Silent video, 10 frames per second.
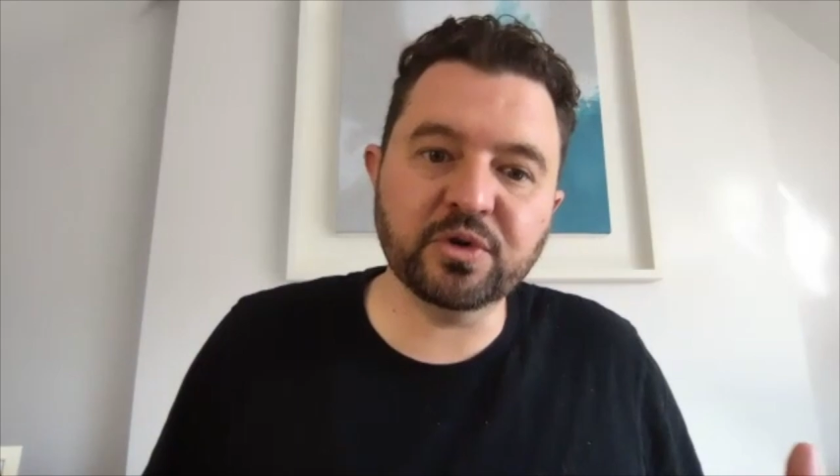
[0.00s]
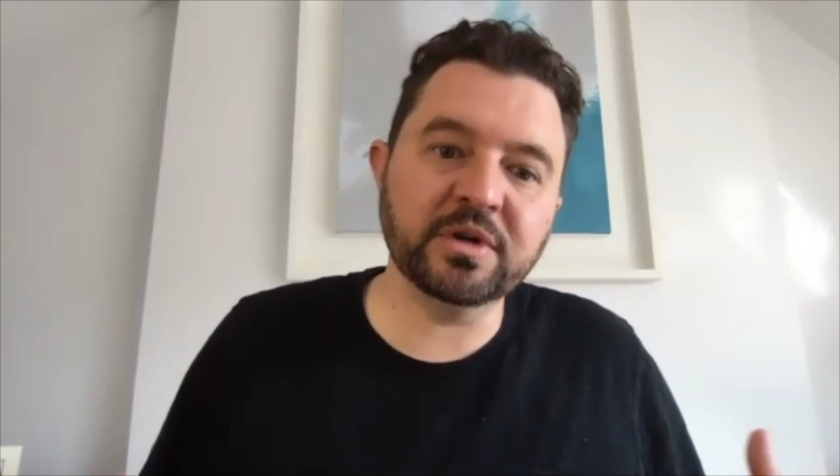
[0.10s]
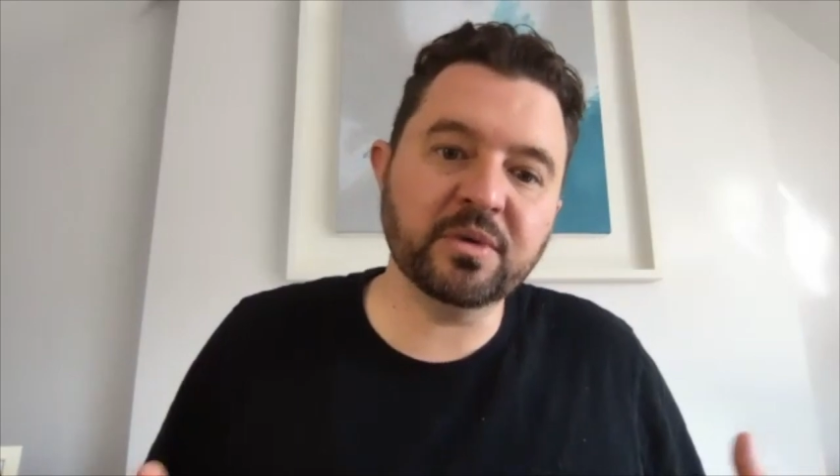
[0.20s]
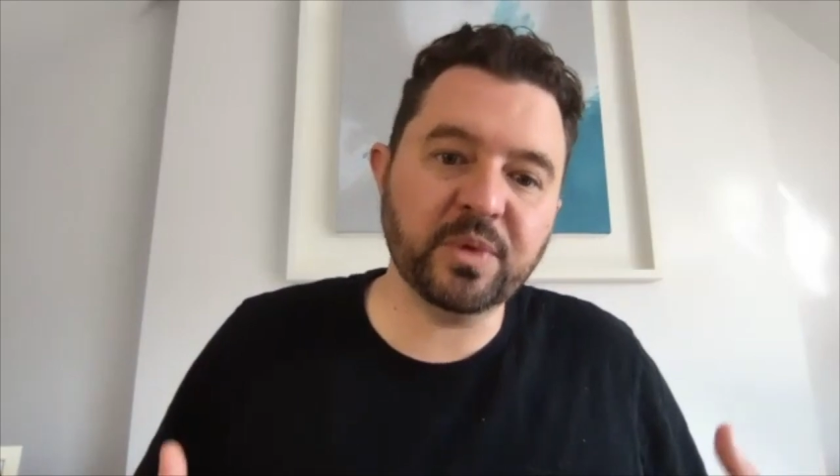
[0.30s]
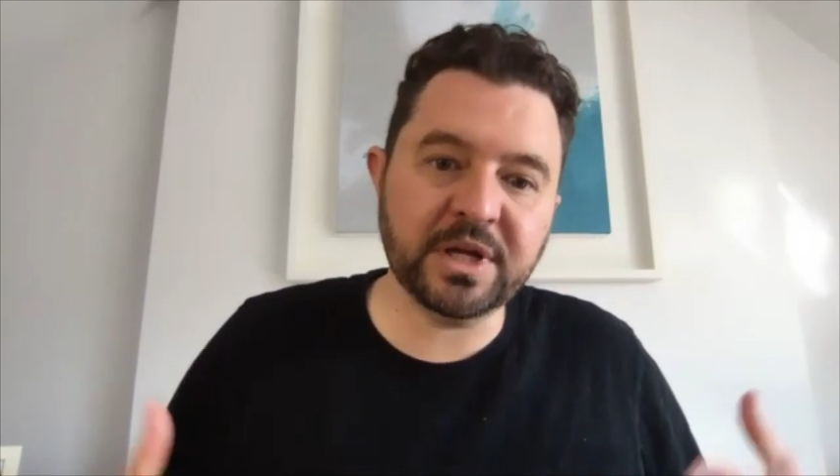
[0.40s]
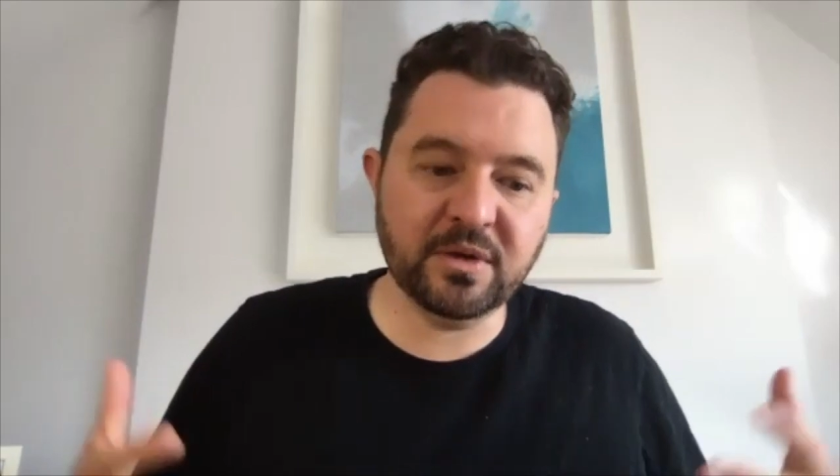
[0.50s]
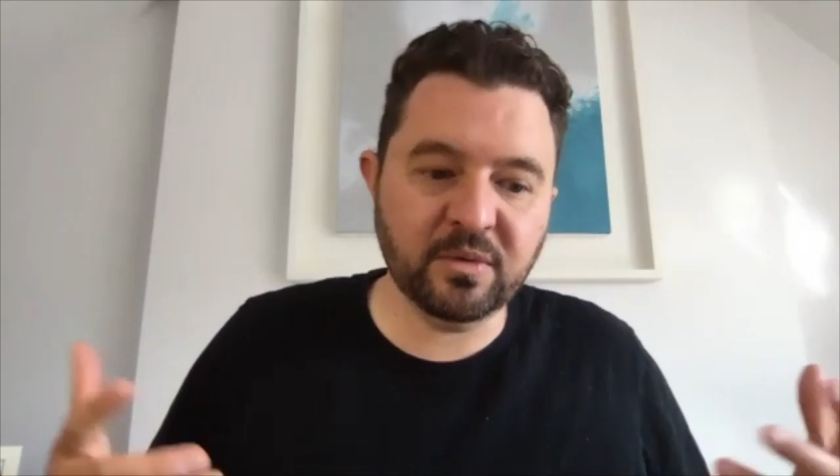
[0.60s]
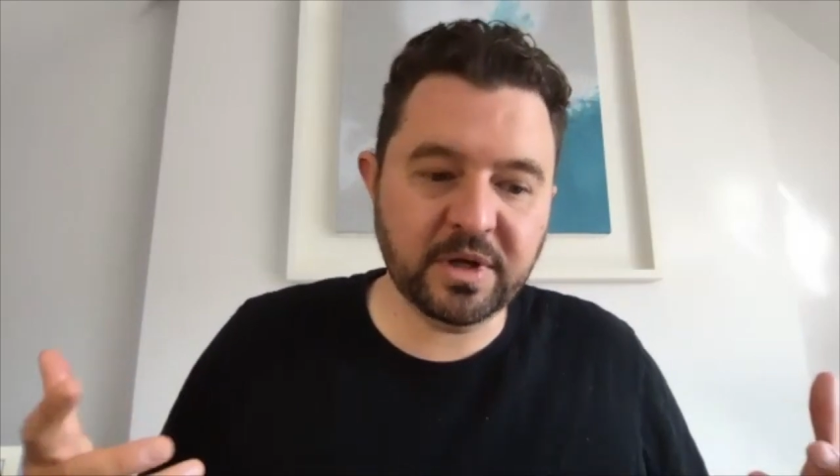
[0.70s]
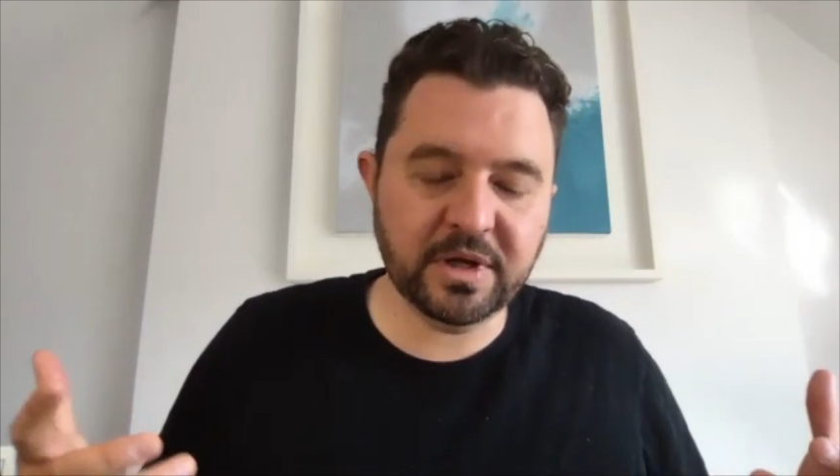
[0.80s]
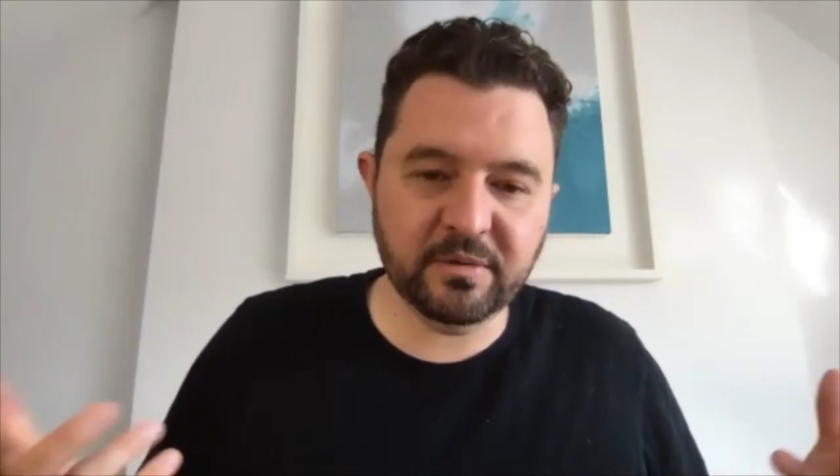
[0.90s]
And when
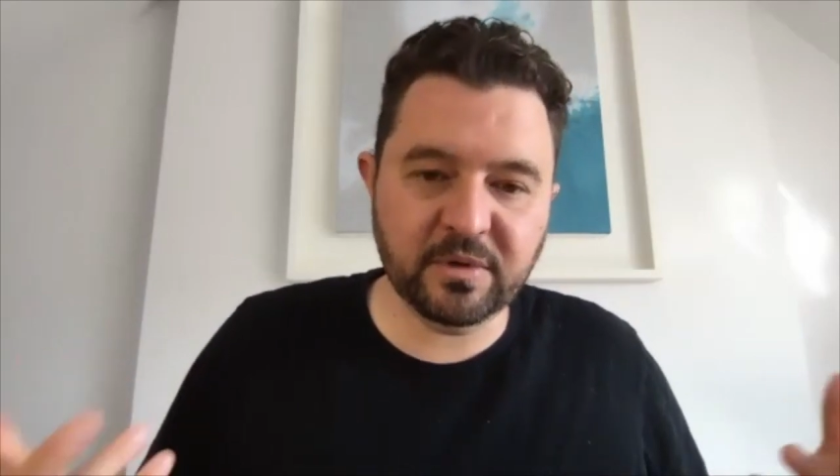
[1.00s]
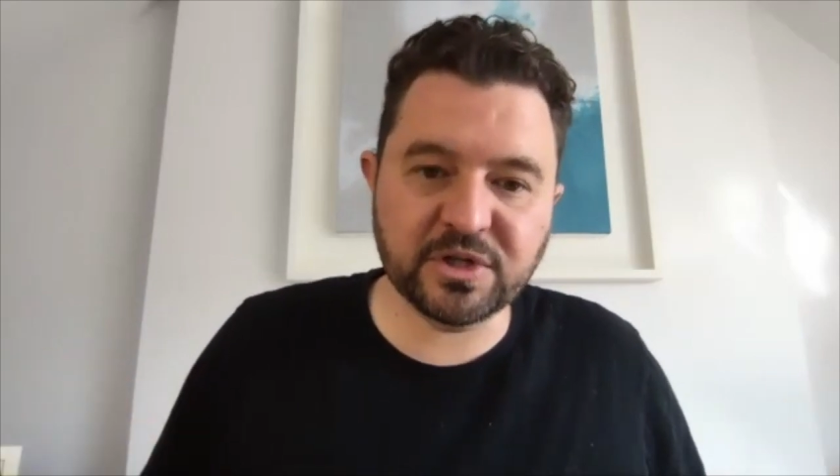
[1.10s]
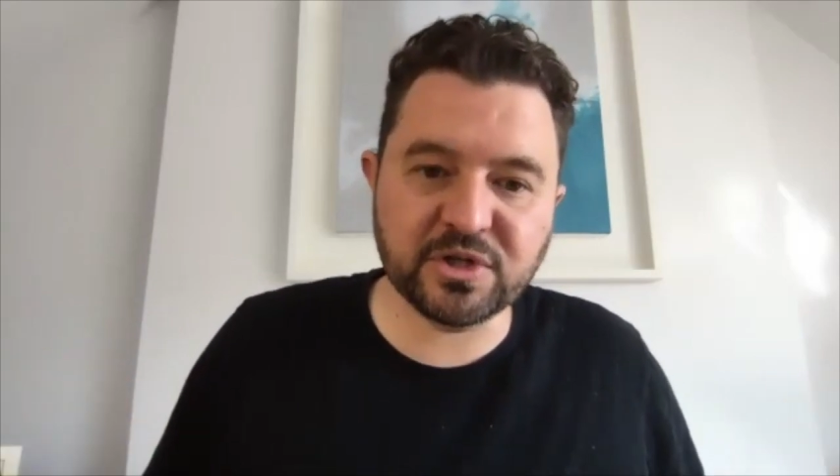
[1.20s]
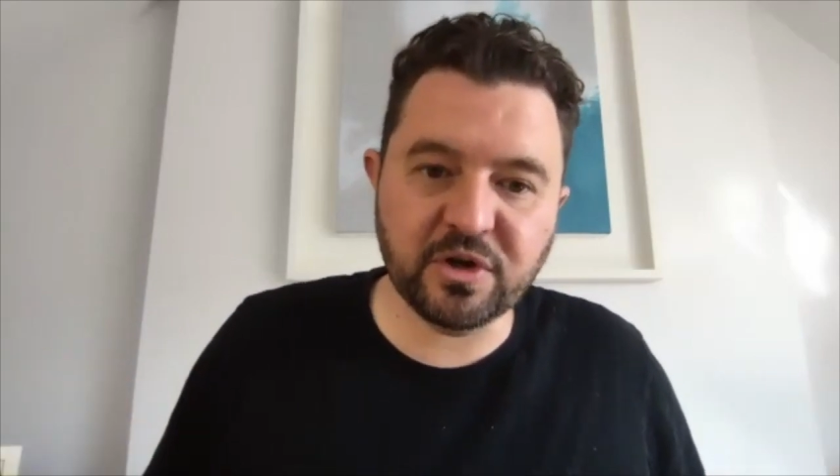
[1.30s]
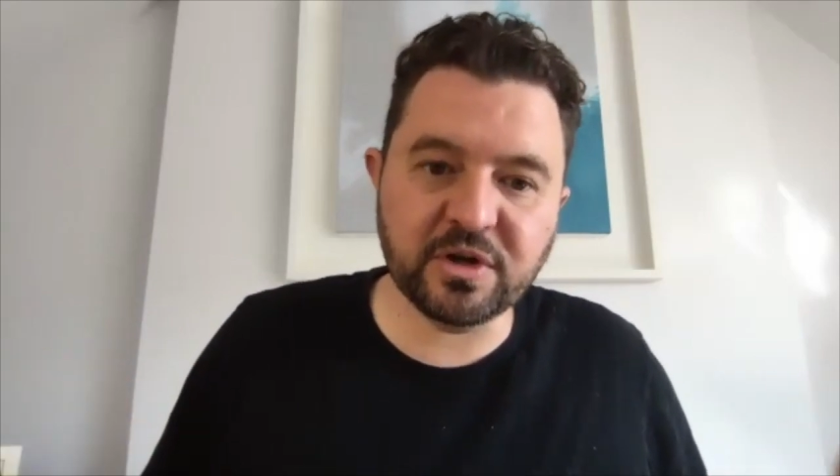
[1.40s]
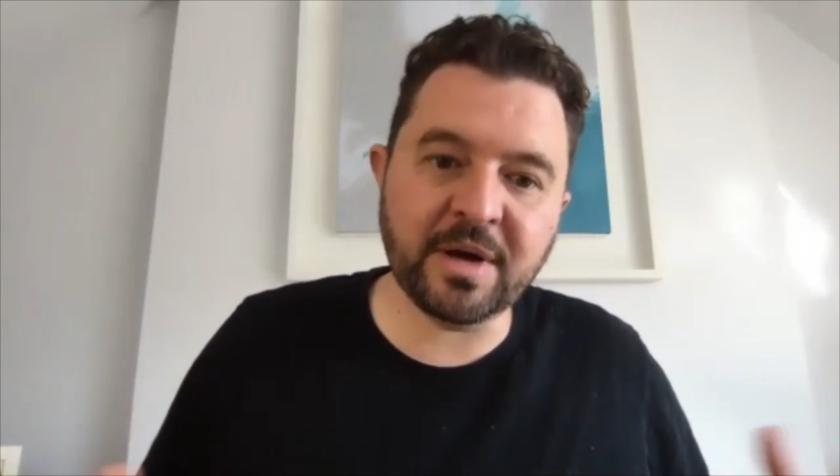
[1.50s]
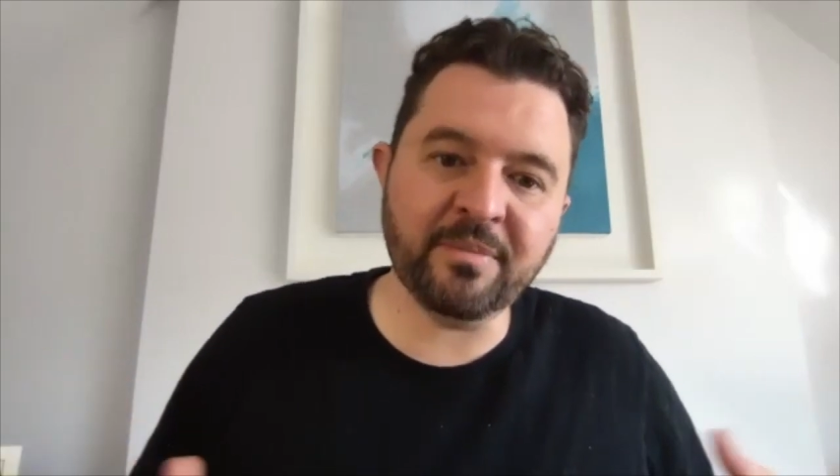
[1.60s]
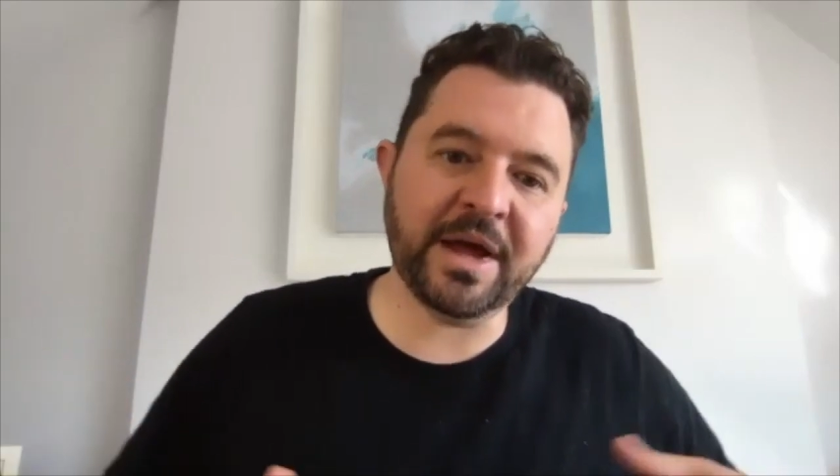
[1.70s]
he turned up,